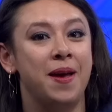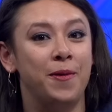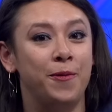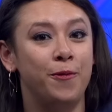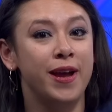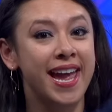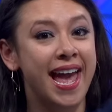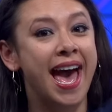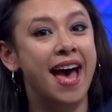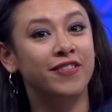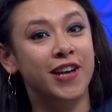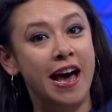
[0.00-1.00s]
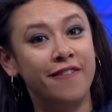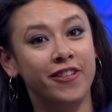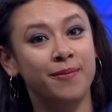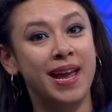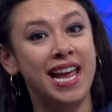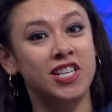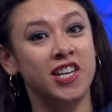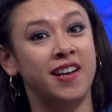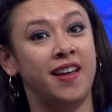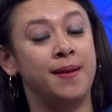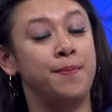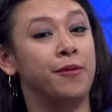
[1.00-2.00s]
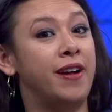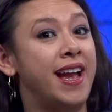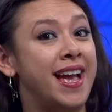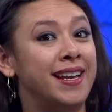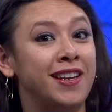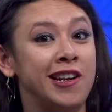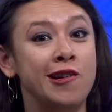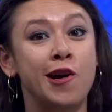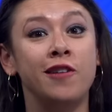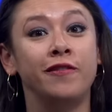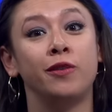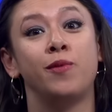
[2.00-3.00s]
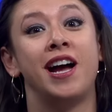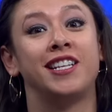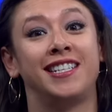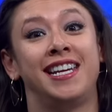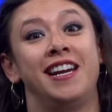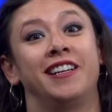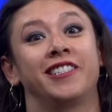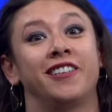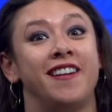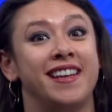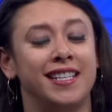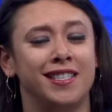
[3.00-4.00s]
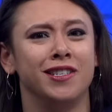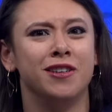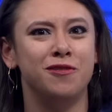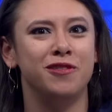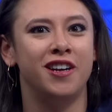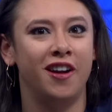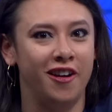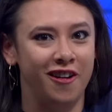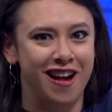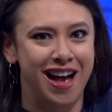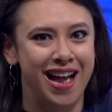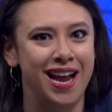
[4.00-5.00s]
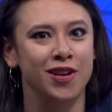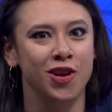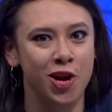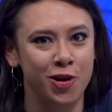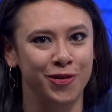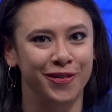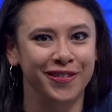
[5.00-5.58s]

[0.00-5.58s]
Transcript: We have confirmation on a brand new Overwatch character, and it's no longer high noon.